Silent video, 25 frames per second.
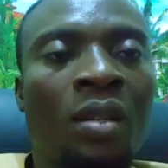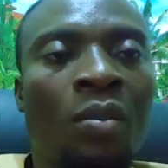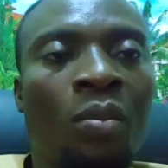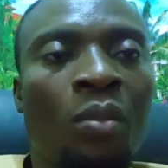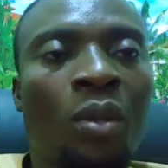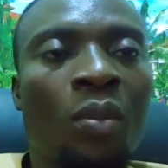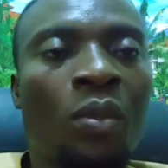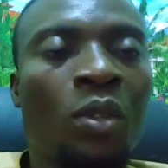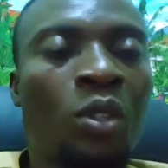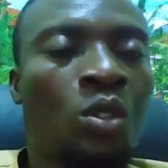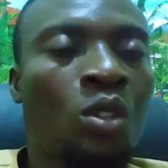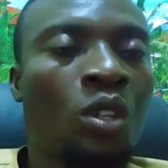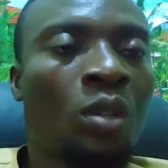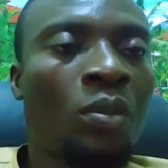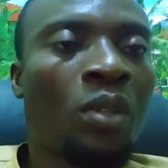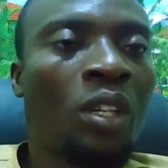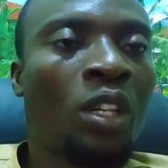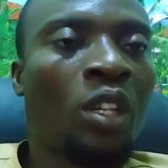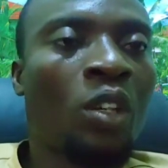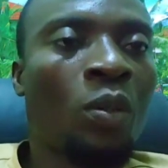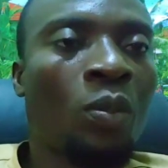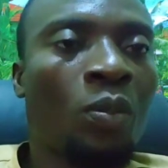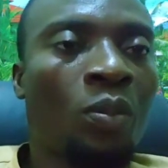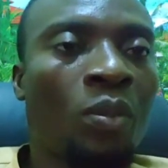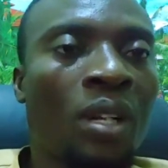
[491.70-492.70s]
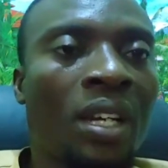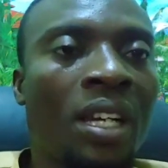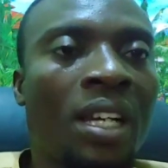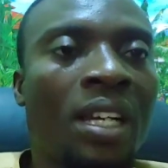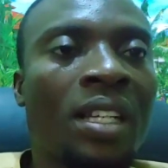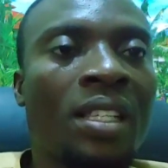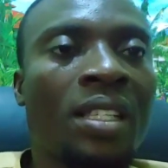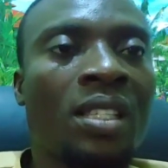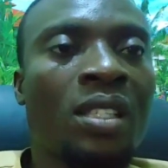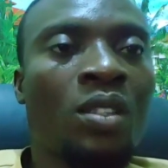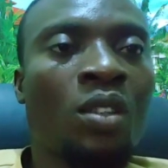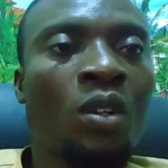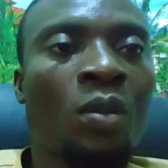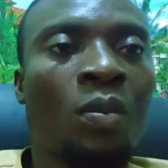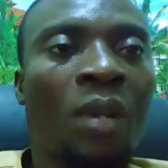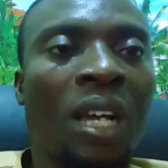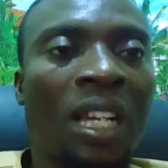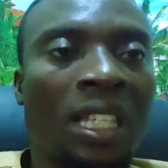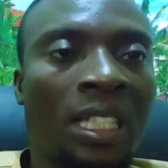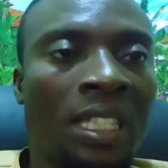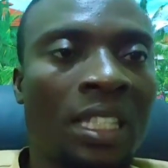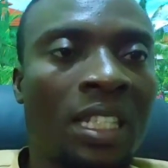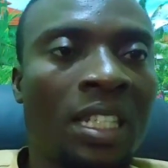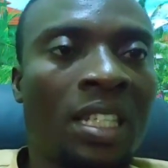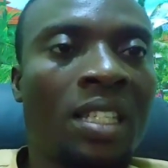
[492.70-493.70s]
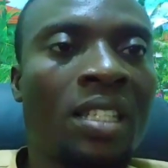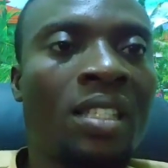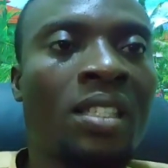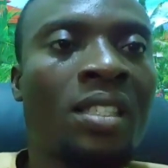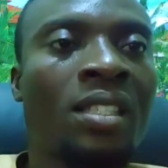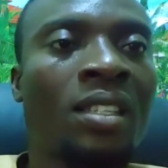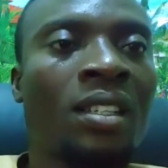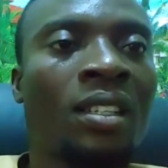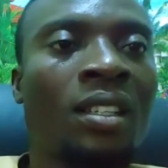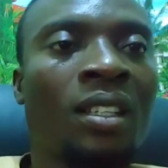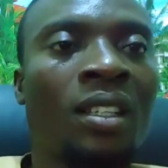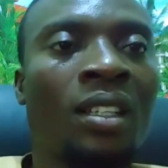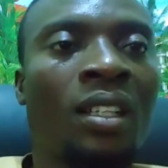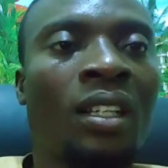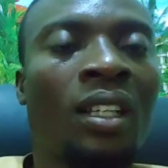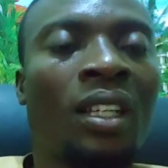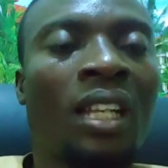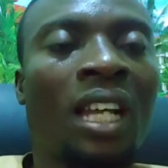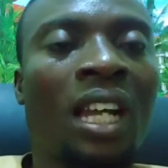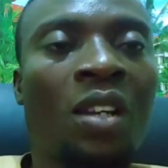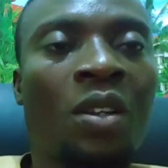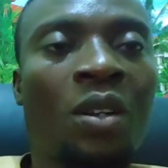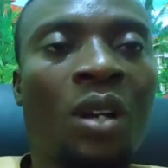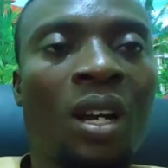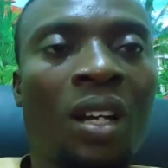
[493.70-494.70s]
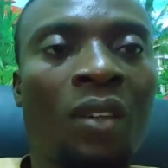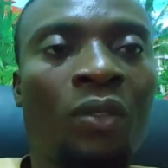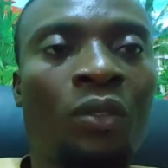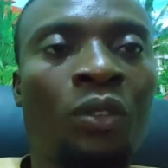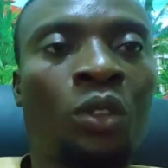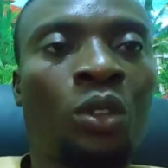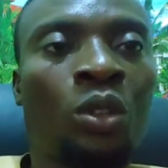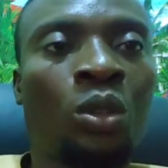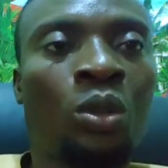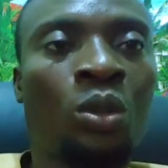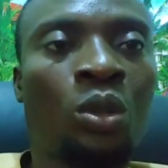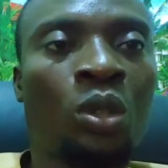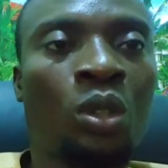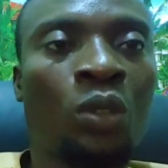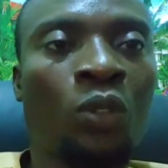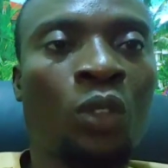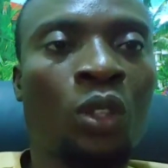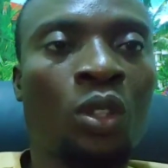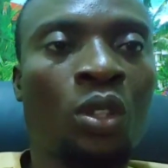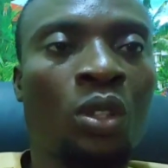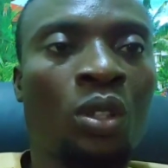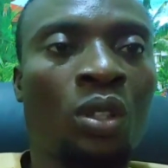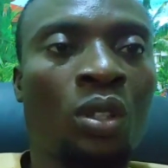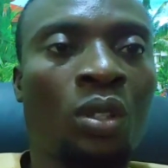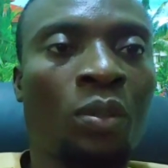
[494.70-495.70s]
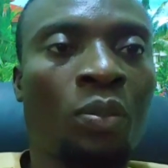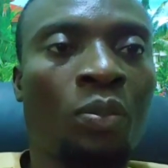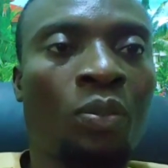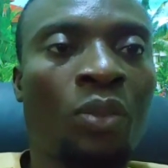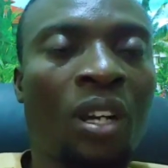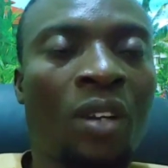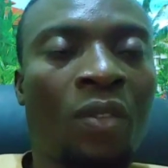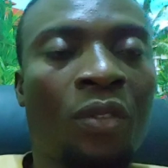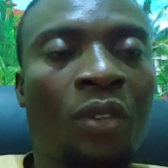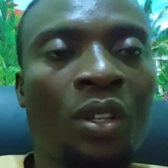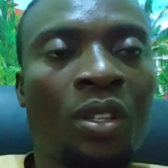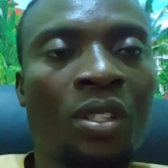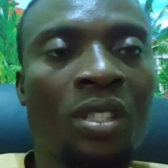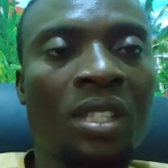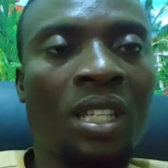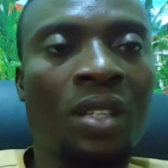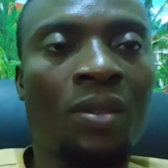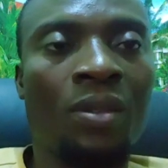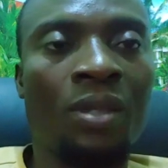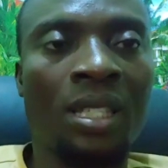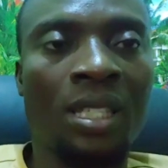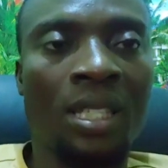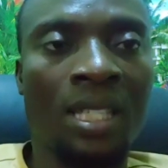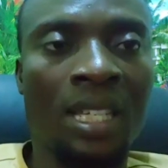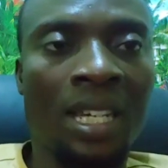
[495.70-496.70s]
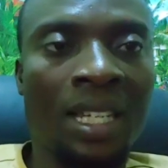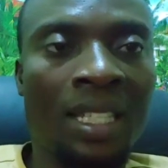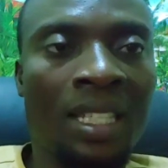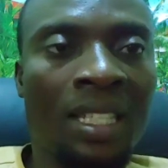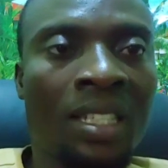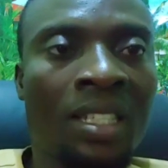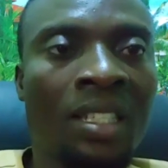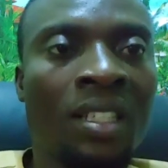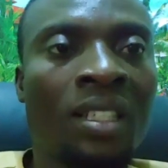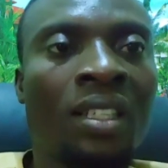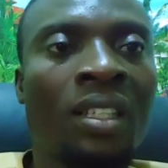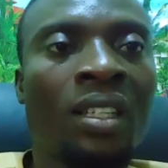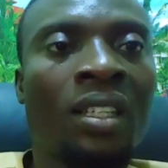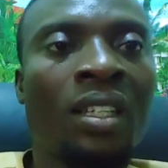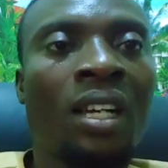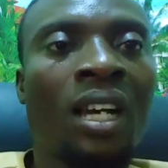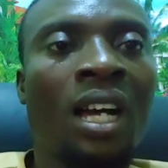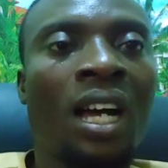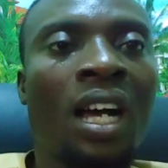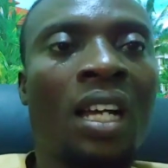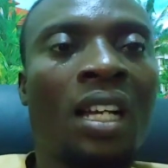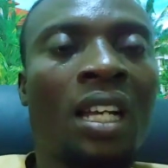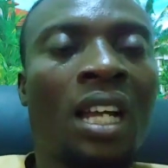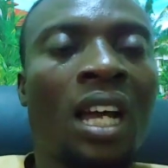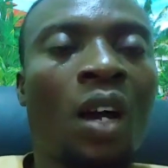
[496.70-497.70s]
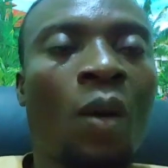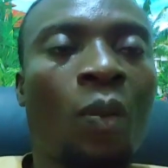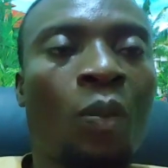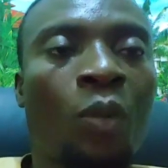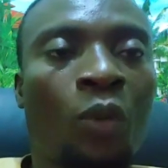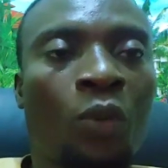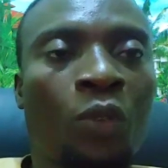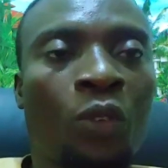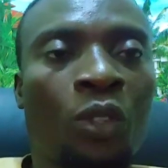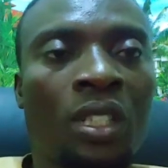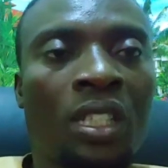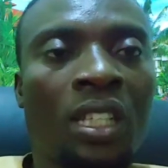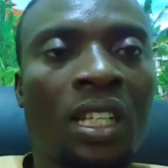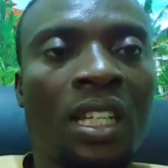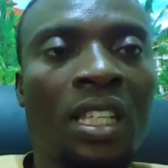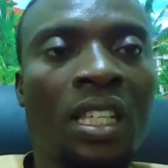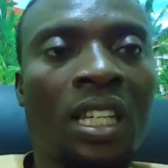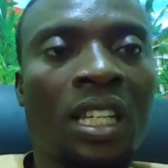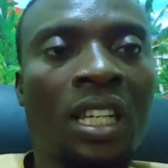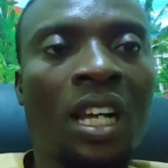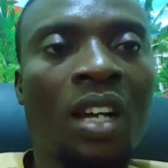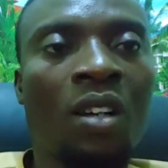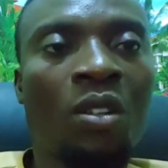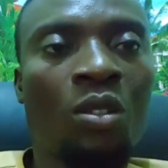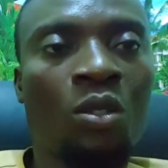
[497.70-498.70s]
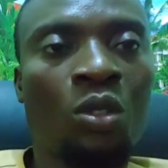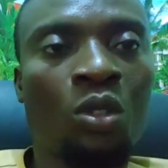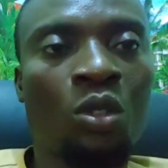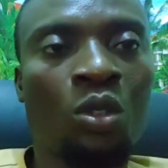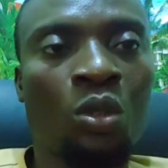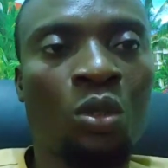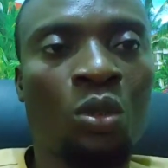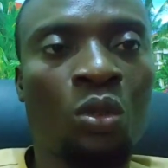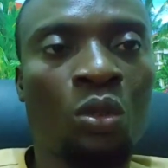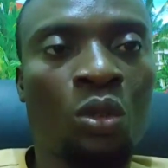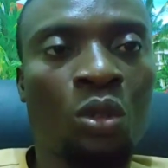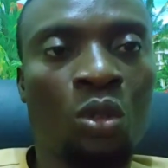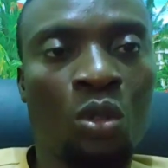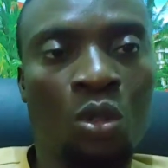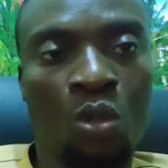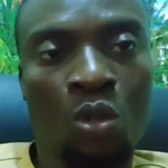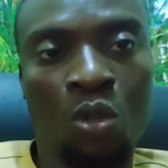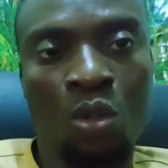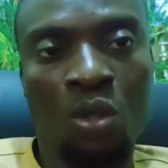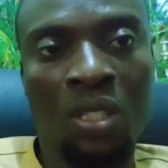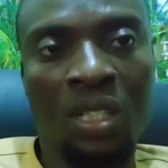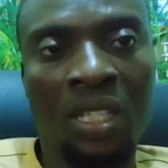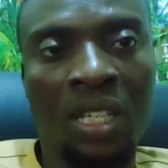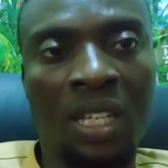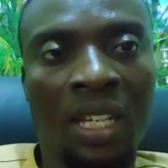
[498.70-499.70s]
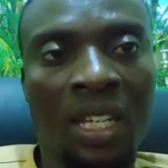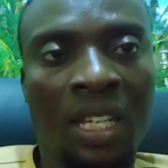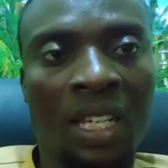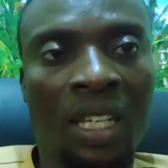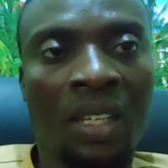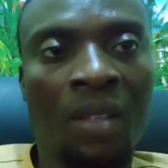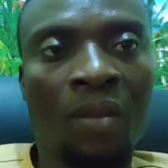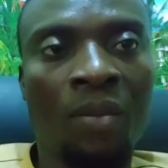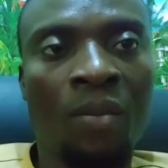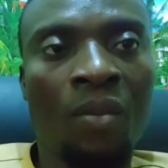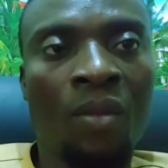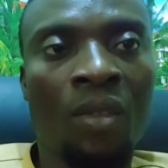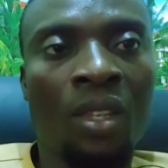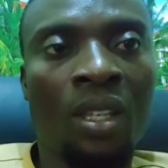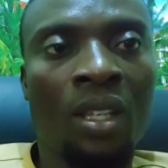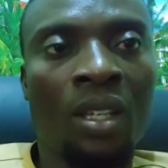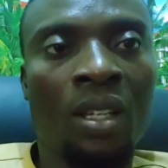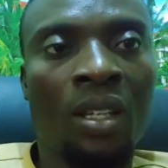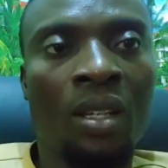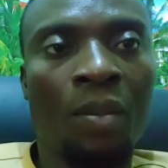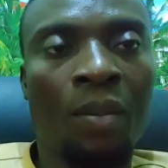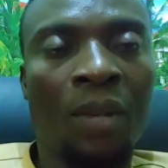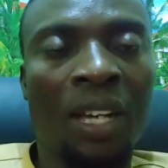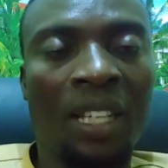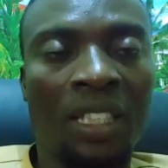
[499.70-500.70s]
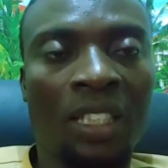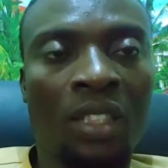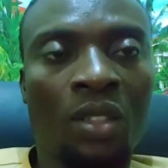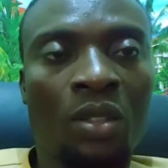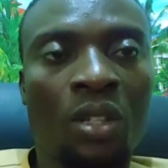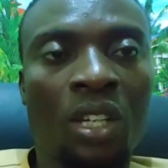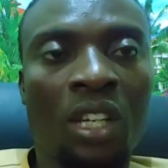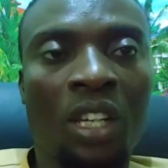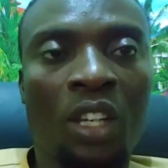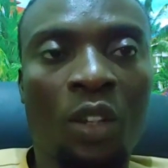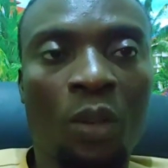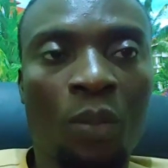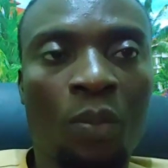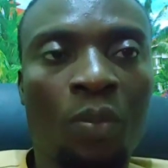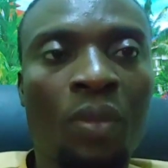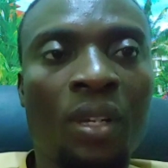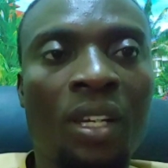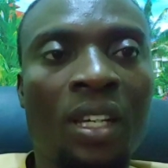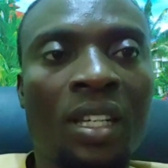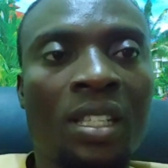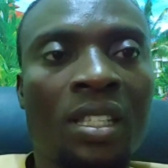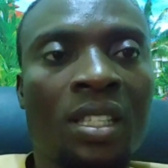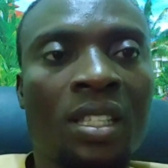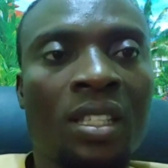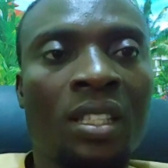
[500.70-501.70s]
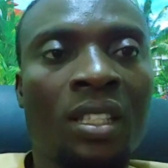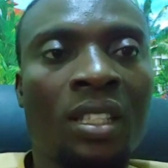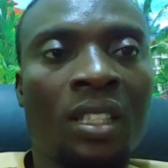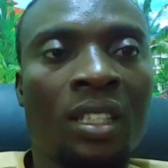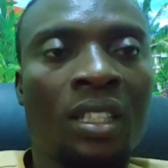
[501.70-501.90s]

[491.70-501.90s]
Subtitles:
maybe some equipment, some machines that you have used for your previous research, and how proficient and how good you could use those machines or equipment.